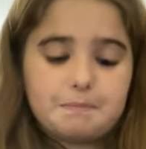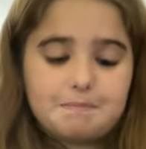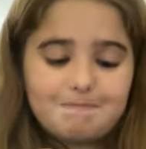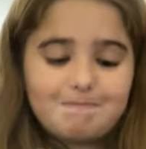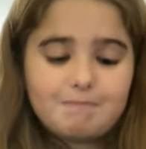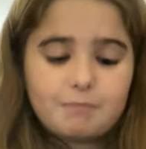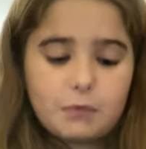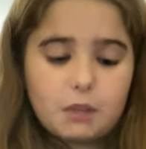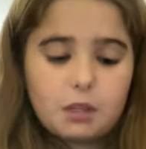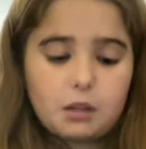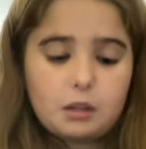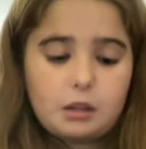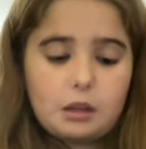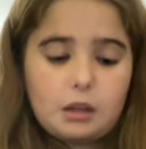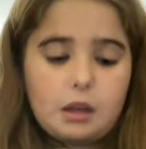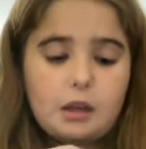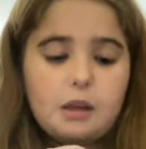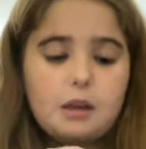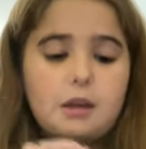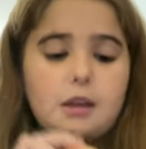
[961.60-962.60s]

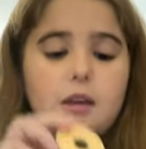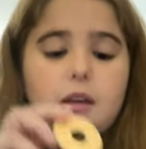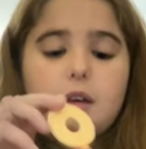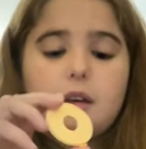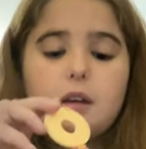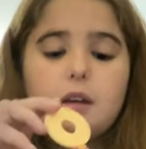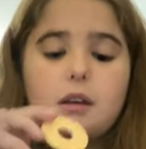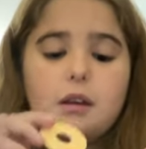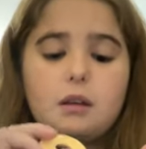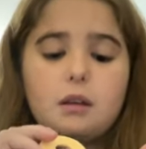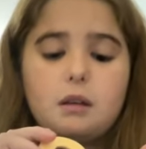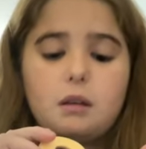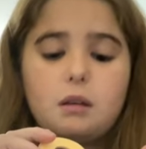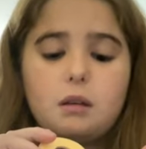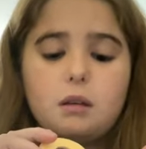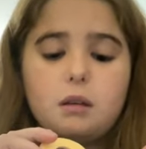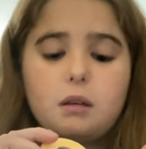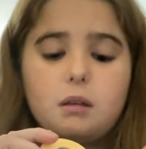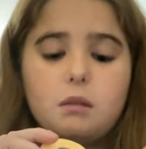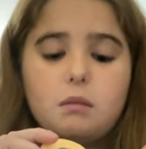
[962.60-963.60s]

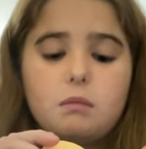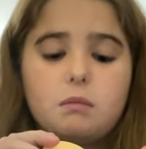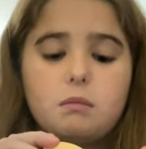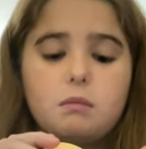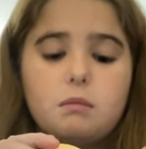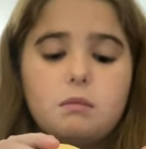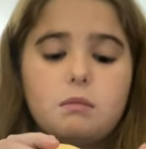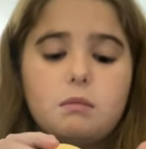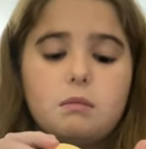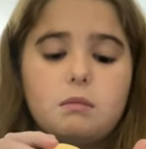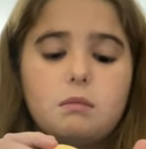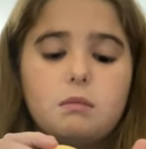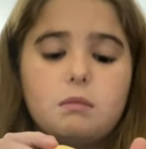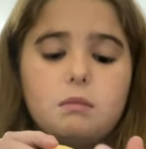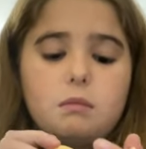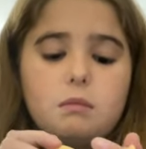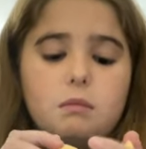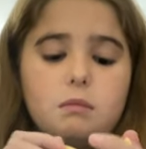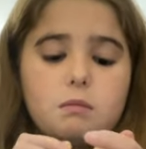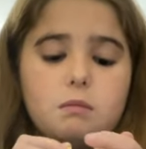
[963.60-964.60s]

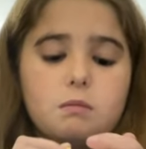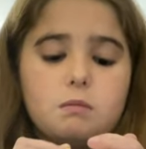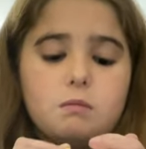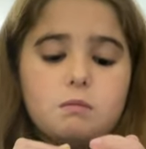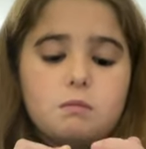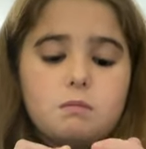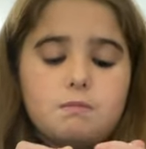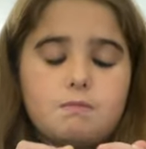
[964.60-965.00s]
(silence)